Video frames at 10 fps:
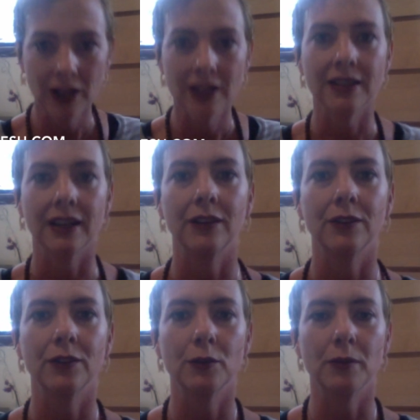down
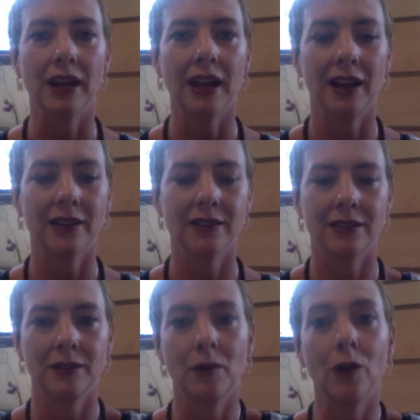through my hands,
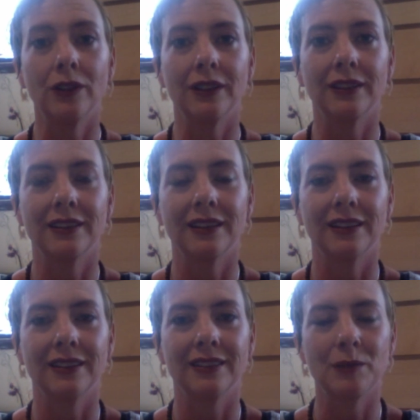and I'm holding
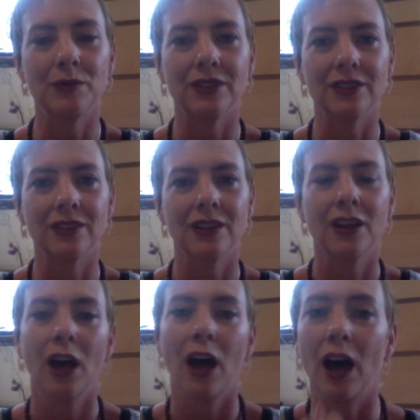the substance.
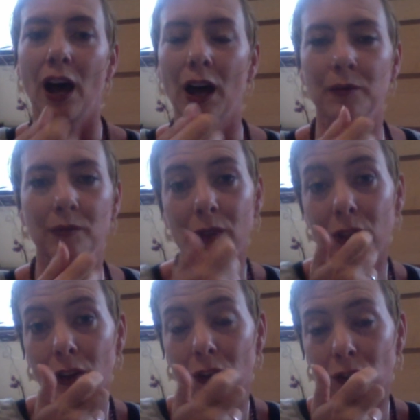You
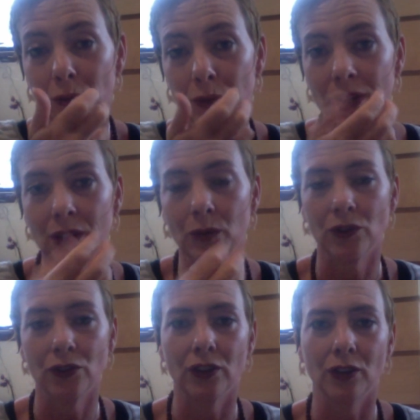can also breathe
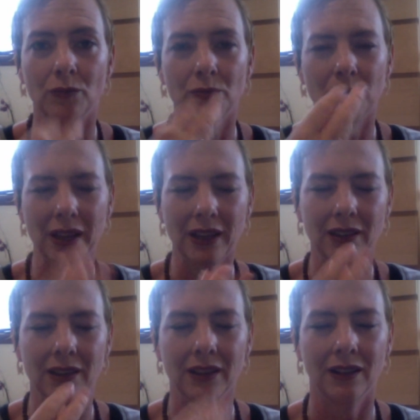once you're done
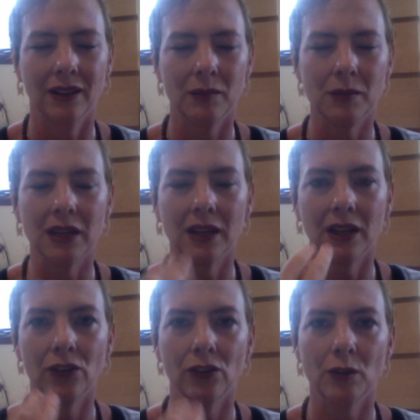making the
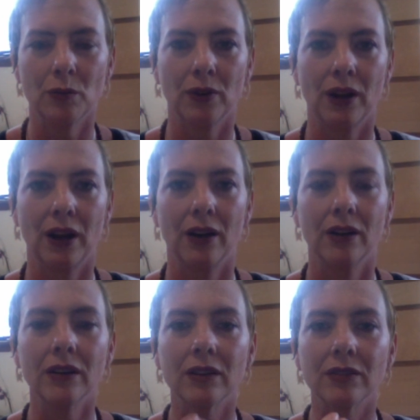communication, the
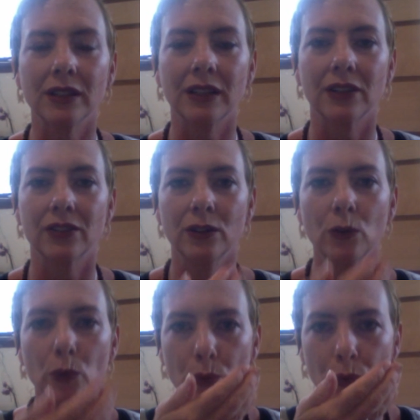prayer of connection,
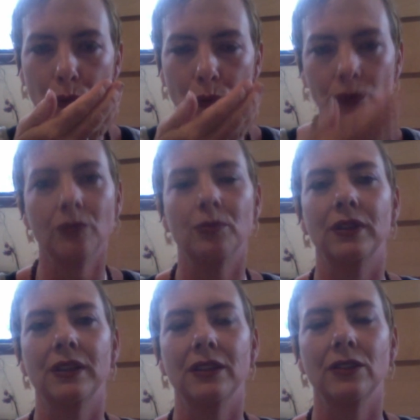to
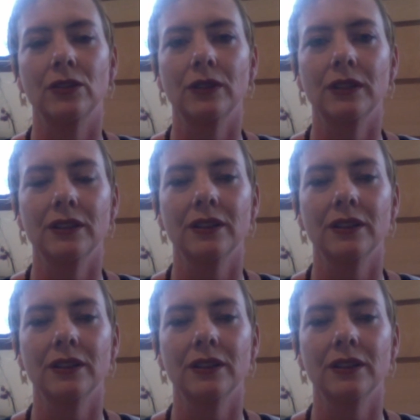breathe into it.